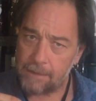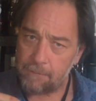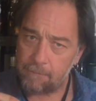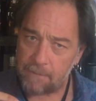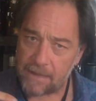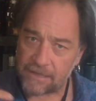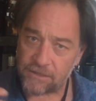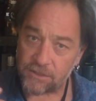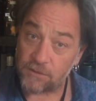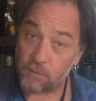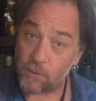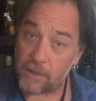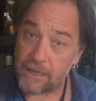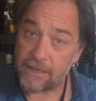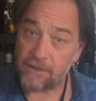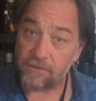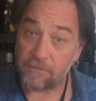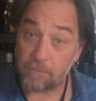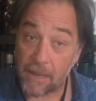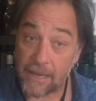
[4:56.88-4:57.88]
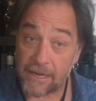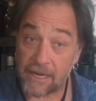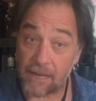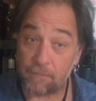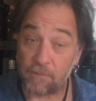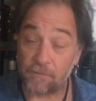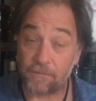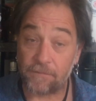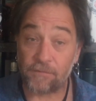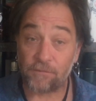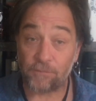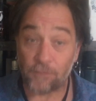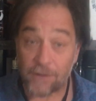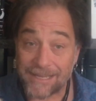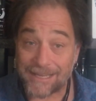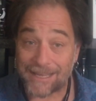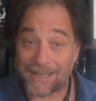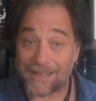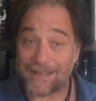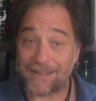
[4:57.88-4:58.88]
Batch 20 is made up of 3
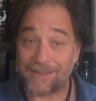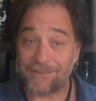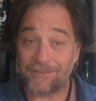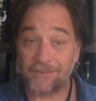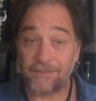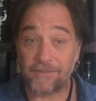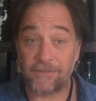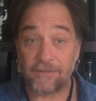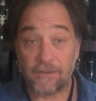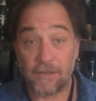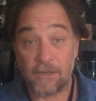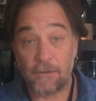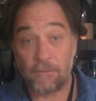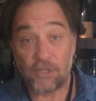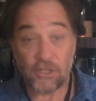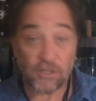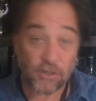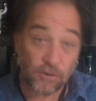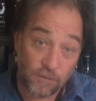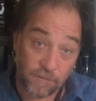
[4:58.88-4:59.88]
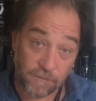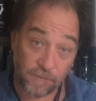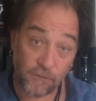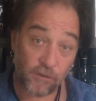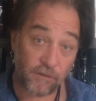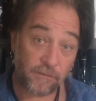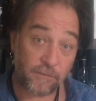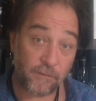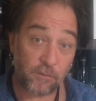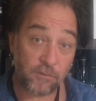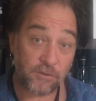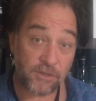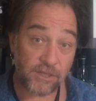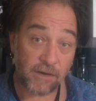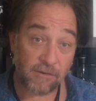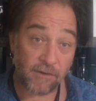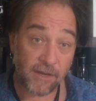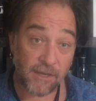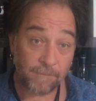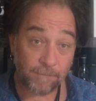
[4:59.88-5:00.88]
casks, 2 first fill
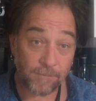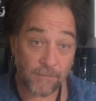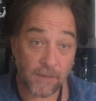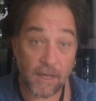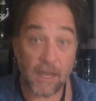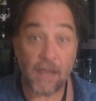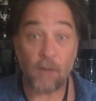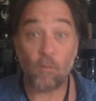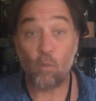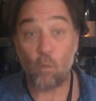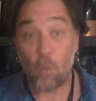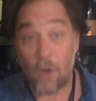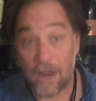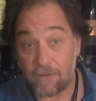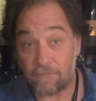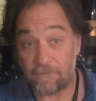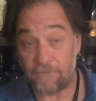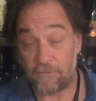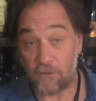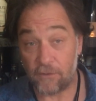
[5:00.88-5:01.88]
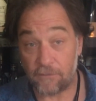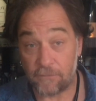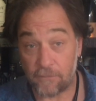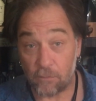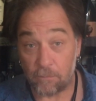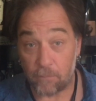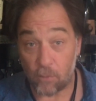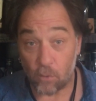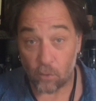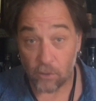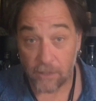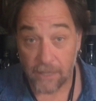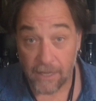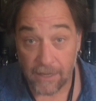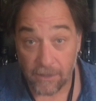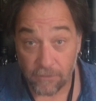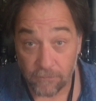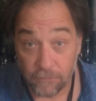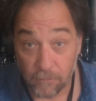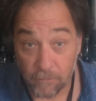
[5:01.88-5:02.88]
sherry, and 1 first fill port
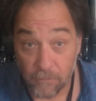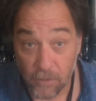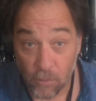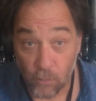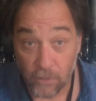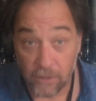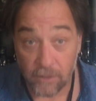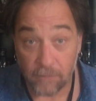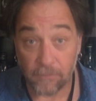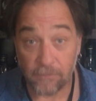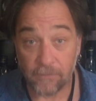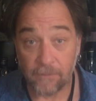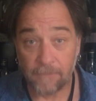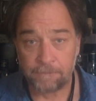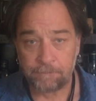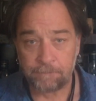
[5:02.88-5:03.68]
cask from McWilliams.